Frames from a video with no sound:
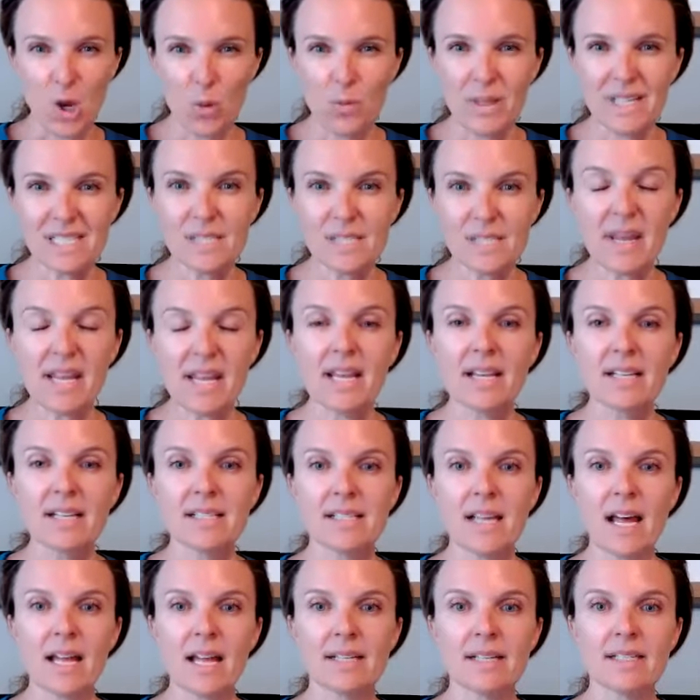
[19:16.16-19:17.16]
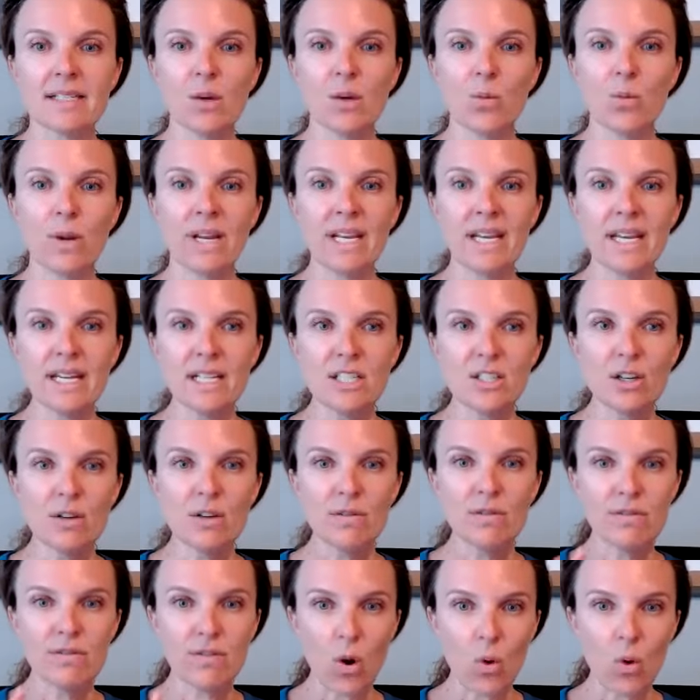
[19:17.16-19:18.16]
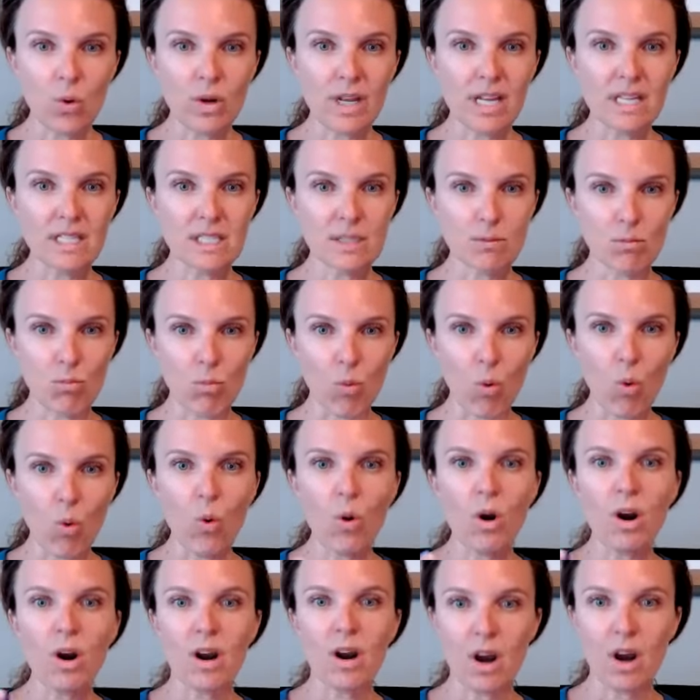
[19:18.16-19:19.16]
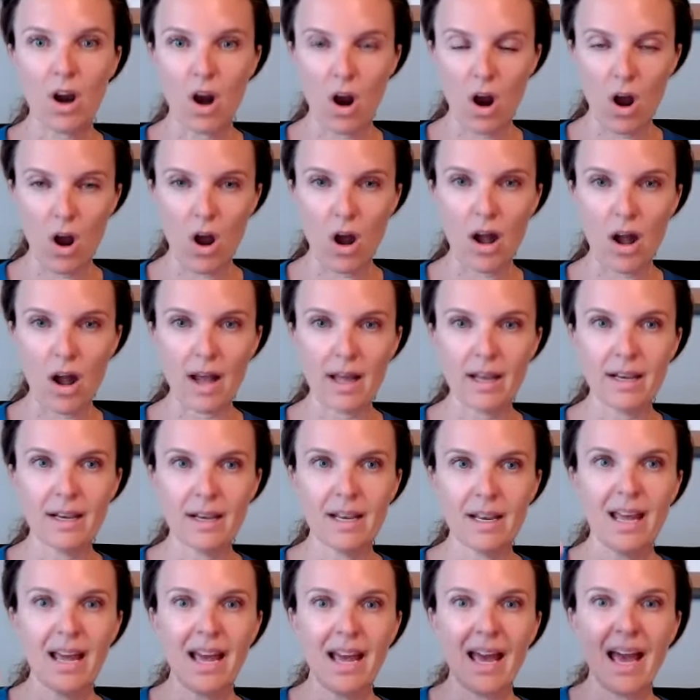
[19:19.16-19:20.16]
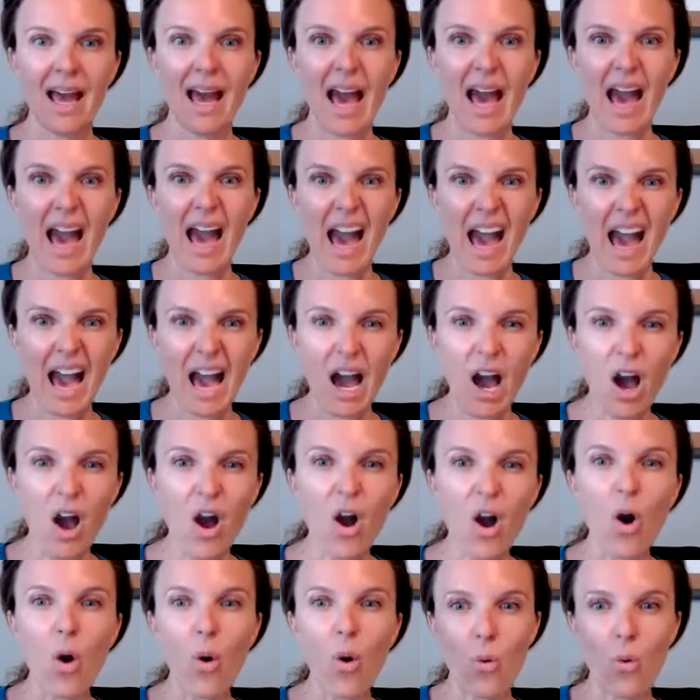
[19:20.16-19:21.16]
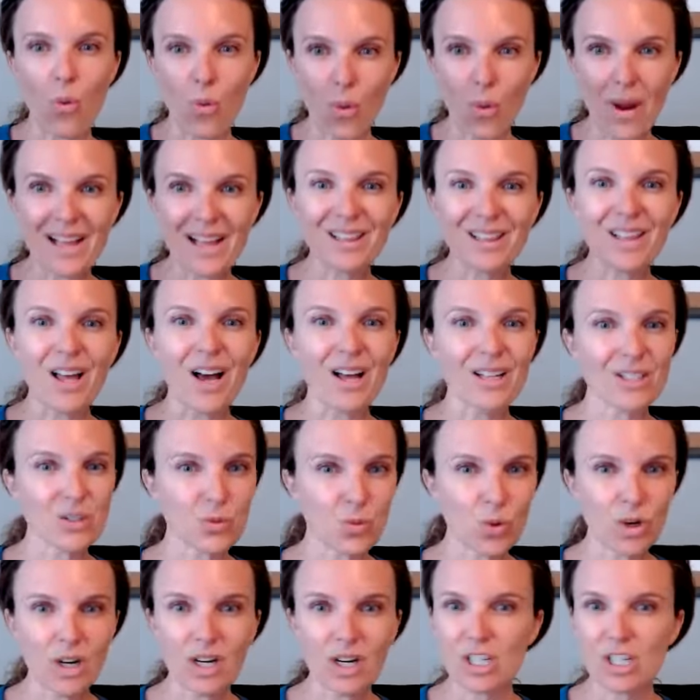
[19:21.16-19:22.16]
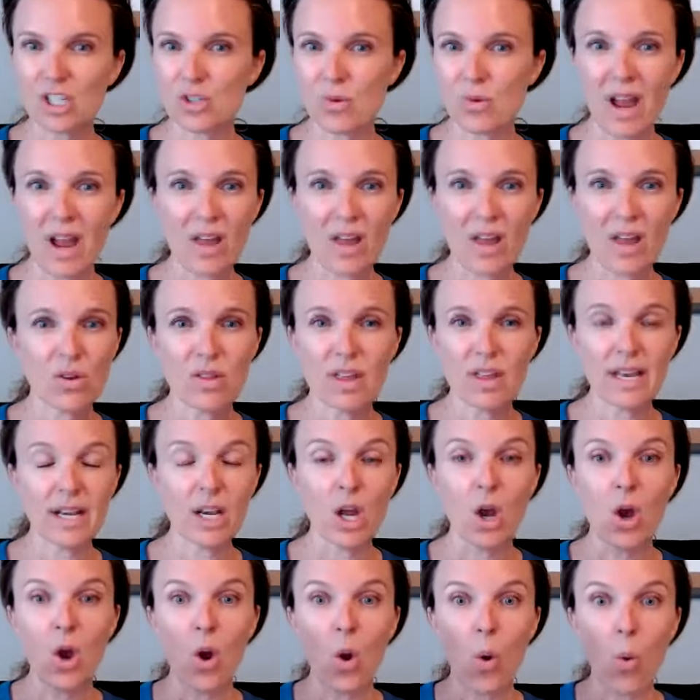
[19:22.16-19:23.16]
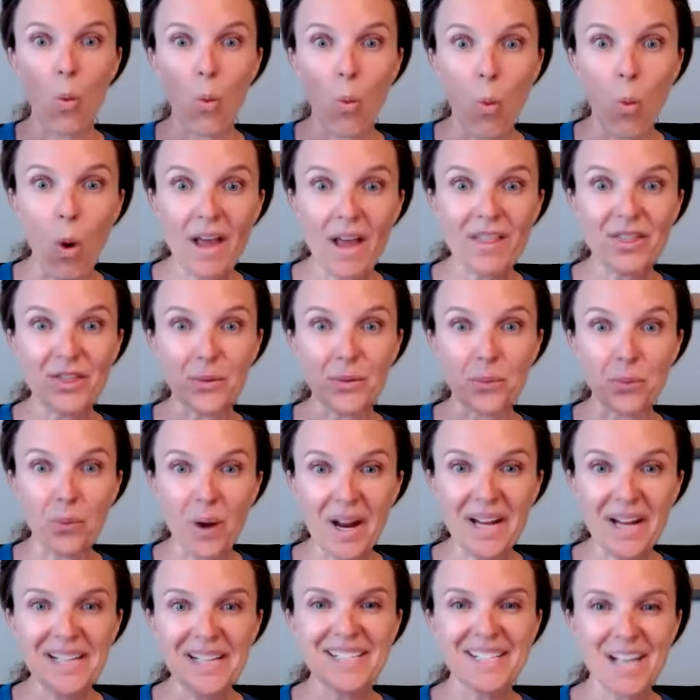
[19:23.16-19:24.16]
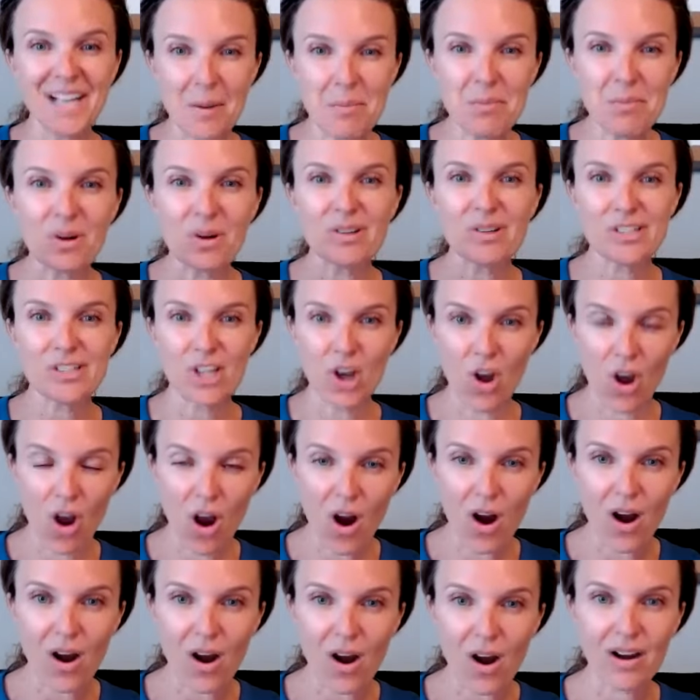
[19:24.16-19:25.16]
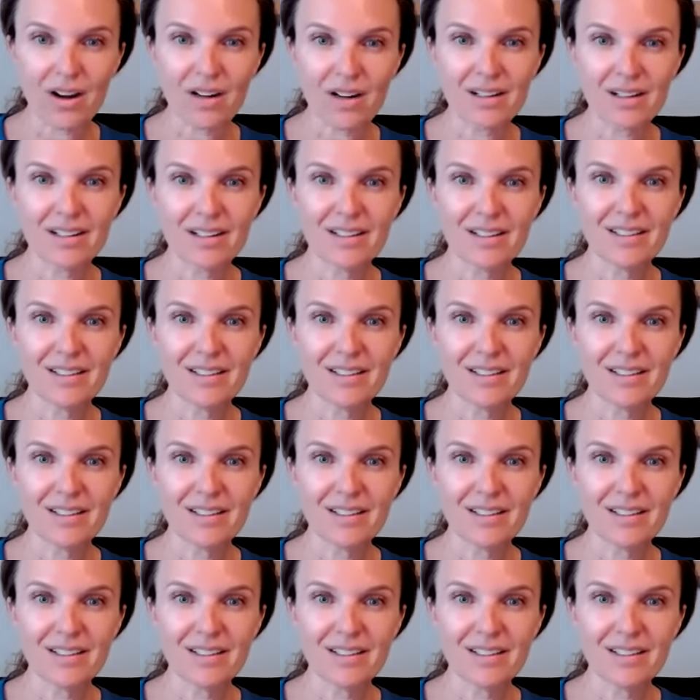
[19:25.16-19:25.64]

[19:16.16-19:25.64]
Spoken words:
I hope that's making sense, that we need to focus more on how weight loss works rather than what the right numbers are.